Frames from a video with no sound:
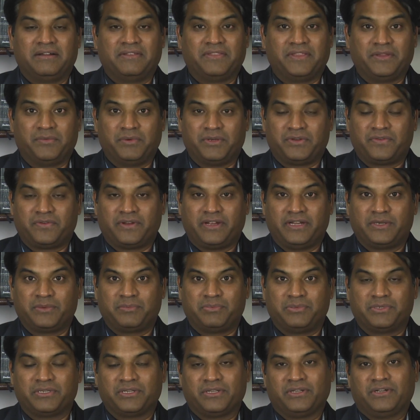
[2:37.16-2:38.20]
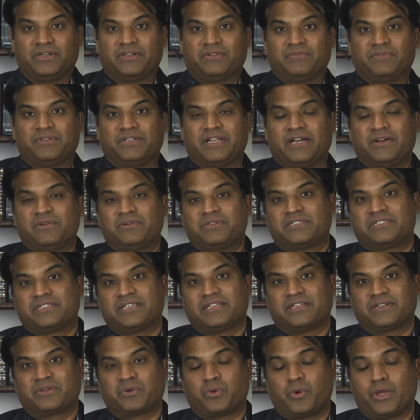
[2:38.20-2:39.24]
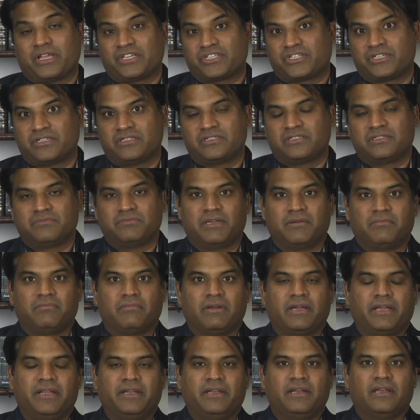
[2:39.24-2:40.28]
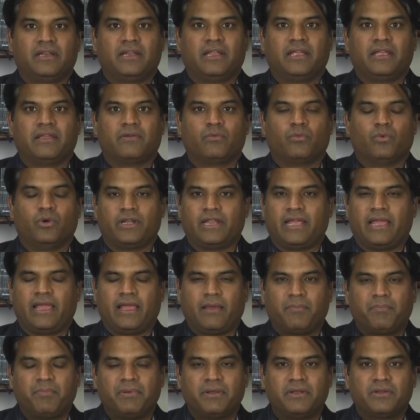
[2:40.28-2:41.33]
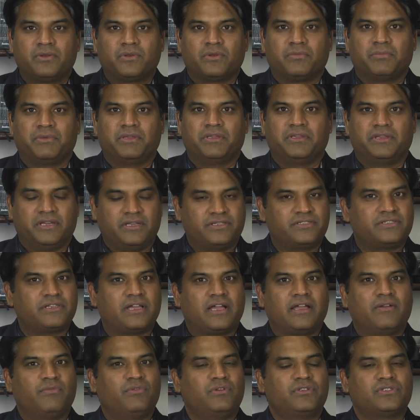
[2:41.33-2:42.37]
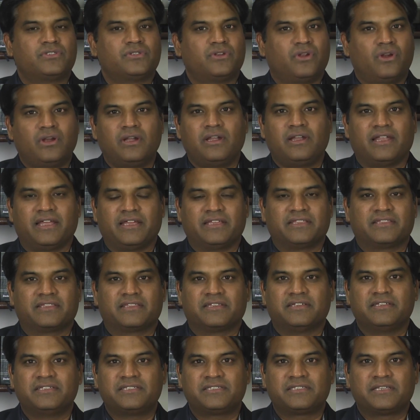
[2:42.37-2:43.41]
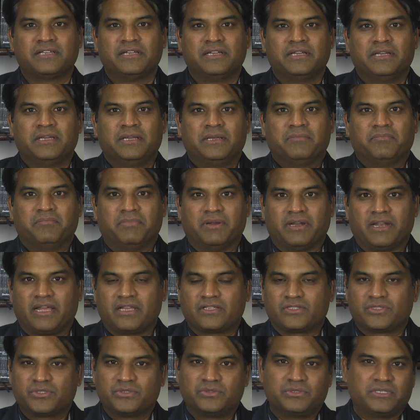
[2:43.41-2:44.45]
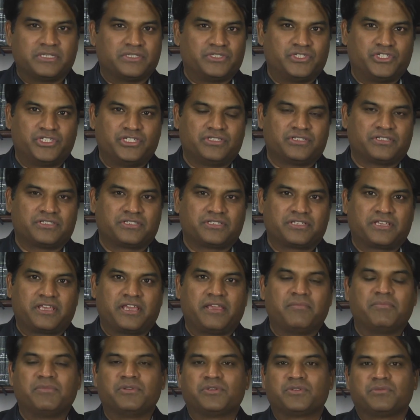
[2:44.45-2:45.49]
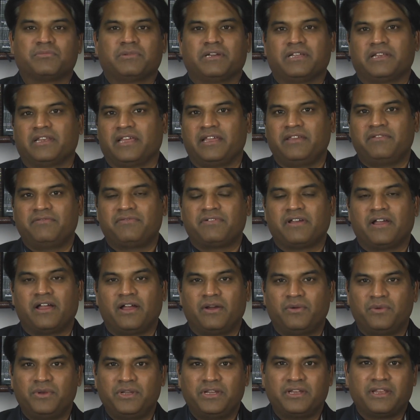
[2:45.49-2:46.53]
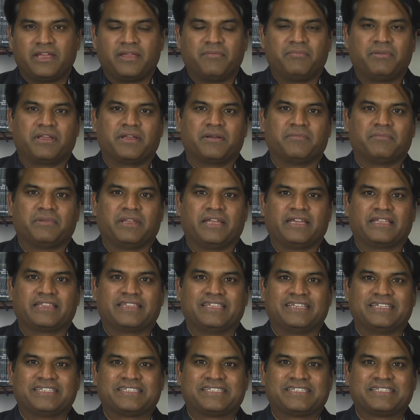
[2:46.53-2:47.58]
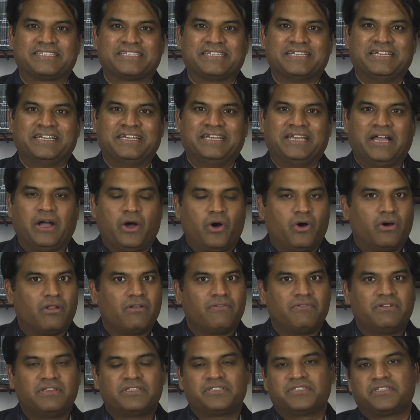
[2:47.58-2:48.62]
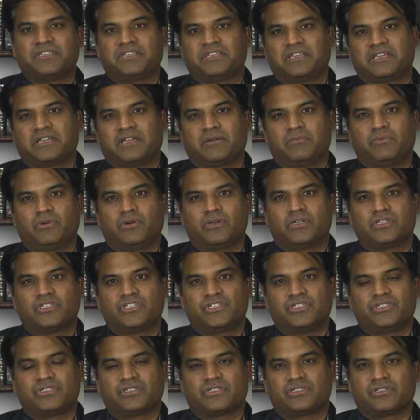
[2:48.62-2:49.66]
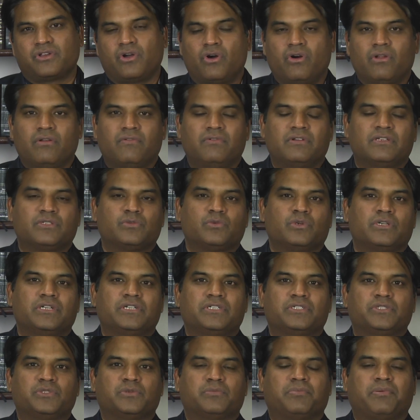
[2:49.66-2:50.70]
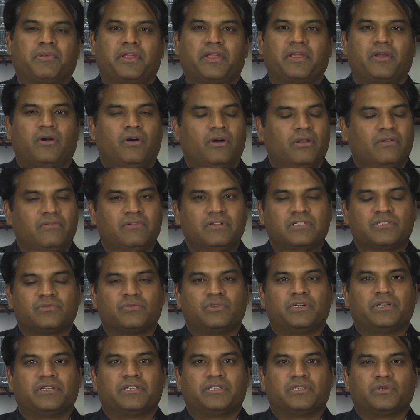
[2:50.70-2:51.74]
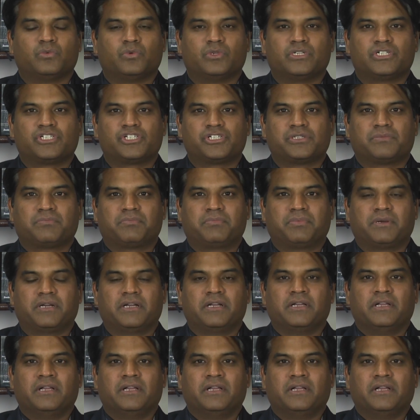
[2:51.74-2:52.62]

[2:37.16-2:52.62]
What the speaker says: they were trying to put a lot of doubts and questions in my mind, like, what happened to me? Yes, I was not like this, but as soon as Jesus came into my life, how did I become like this? Always thinking about Jesus, always wanting to pray, always wanting to worship,